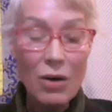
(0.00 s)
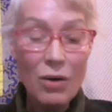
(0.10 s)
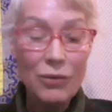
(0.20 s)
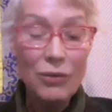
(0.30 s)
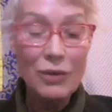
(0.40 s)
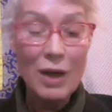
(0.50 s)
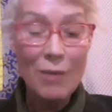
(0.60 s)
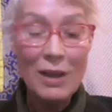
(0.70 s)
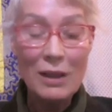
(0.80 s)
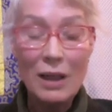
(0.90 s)
of
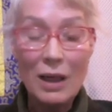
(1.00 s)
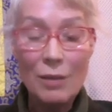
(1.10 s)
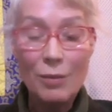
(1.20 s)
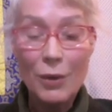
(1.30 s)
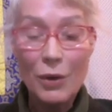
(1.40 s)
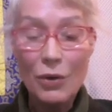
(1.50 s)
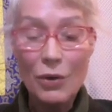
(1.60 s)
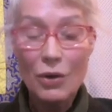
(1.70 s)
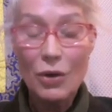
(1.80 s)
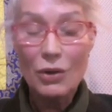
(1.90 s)
fundamentally pure
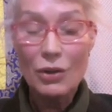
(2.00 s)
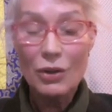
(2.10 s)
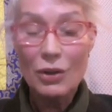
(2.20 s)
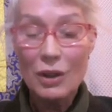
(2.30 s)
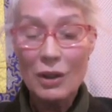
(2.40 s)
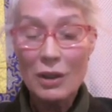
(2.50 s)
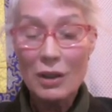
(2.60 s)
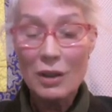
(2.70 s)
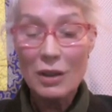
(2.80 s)
consciousness,